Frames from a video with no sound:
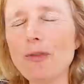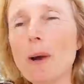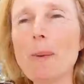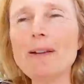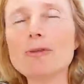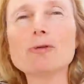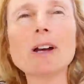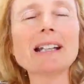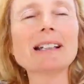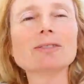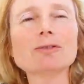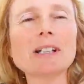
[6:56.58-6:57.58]
I went,
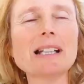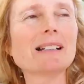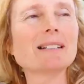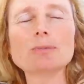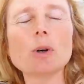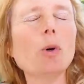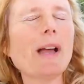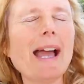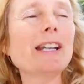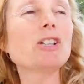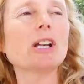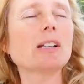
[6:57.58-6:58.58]
running, all that
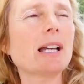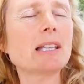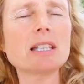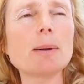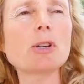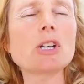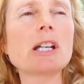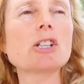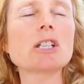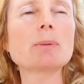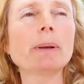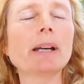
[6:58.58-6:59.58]
energy. I had so much
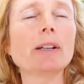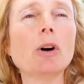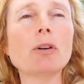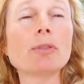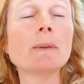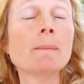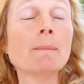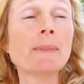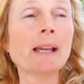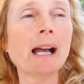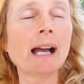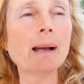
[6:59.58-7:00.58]
energy to burn off.
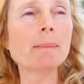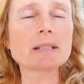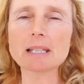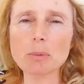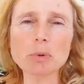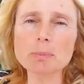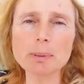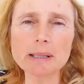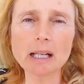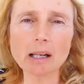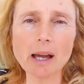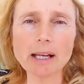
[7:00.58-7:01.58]
So that would have been
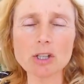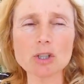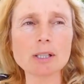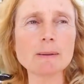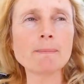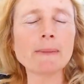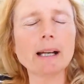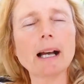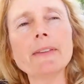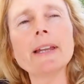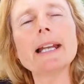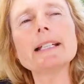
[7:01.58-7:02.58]
the glycogen.
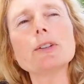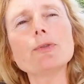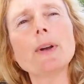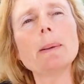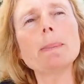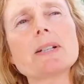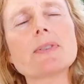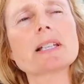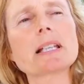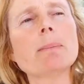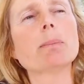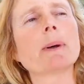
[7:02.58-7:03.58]
And then I did feel of a
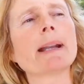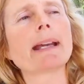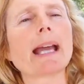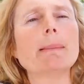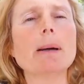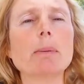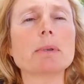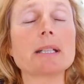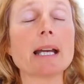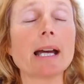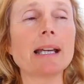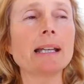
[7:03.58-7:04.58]
slump when I came home
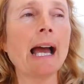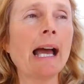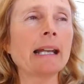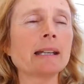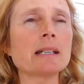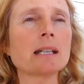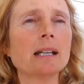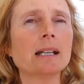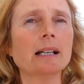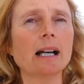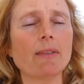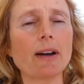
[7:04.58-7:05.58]
today, and
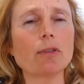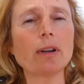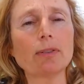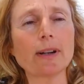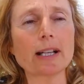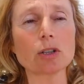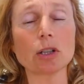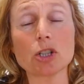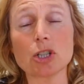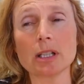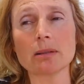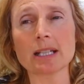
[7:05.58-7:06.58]
I've had a
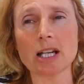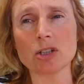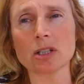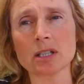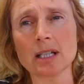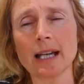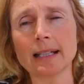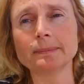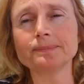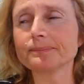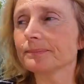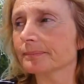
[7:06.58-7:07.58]
reflexology session today
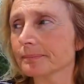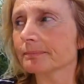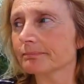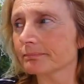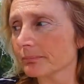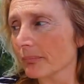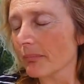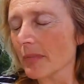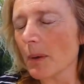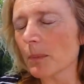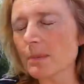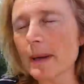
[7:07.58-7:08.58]

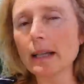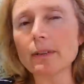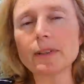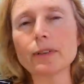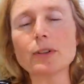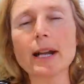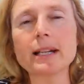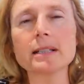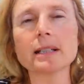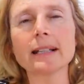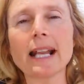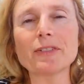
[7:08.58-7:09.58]
with my lovely
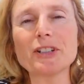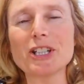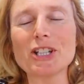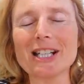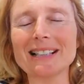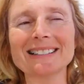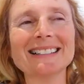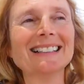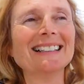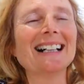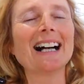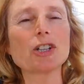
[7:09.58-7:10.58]
friend Lavender Jill.
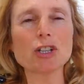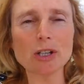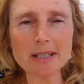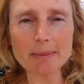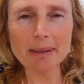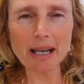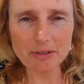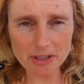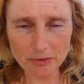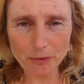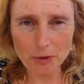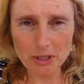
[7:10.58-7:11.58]
I'll show you some
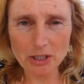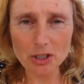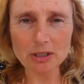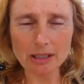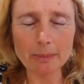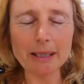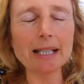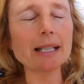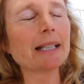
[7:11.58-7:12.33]
lavender footage in a minute.